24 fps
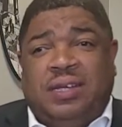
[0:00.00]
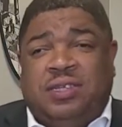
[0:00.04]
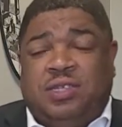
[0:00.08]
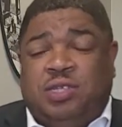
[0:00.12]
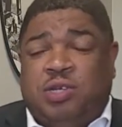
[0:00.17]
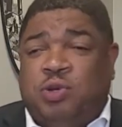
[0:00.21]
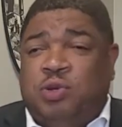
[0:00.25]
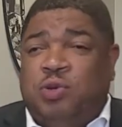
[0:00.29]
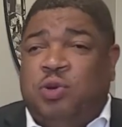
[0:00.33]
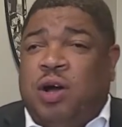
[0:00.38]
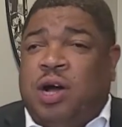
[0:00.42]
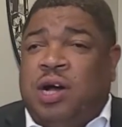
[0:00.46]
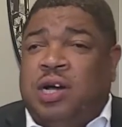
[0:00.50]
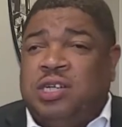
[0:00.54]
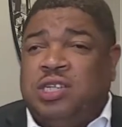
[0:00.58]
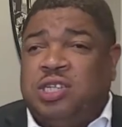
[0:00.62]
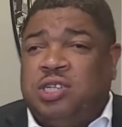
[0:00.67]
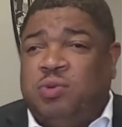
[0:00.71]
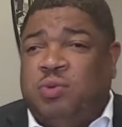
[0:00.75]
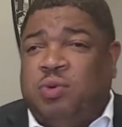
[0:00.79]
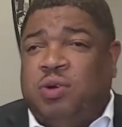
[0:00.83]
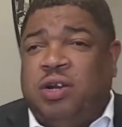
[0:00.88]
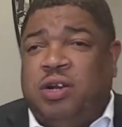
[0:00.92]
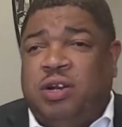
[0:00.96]
So you also
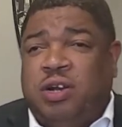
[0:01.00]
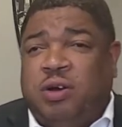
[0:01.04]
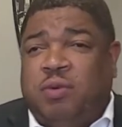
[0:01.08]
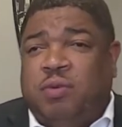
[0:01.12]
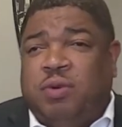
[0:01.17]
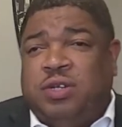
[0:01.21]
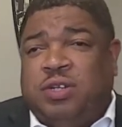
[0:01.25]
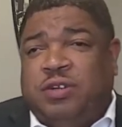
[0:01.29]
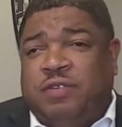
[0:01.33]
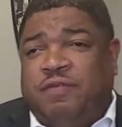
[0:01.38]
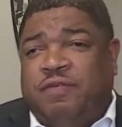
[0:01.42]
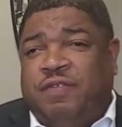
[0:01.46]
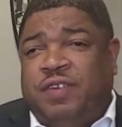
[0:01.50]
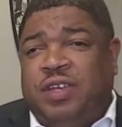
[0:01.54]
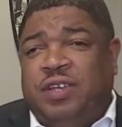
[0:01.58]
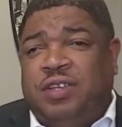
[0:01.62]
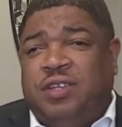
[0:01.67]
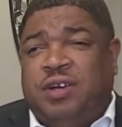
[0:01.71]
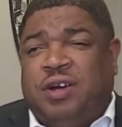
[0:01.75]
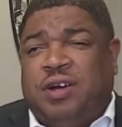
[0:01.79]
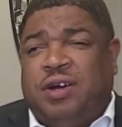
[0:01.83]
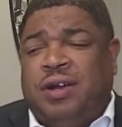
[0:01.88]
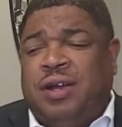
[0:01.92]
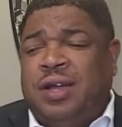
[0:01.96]
want to know what your fees
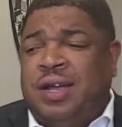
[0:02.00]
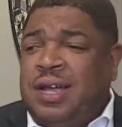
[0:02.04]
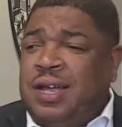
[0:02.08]
are.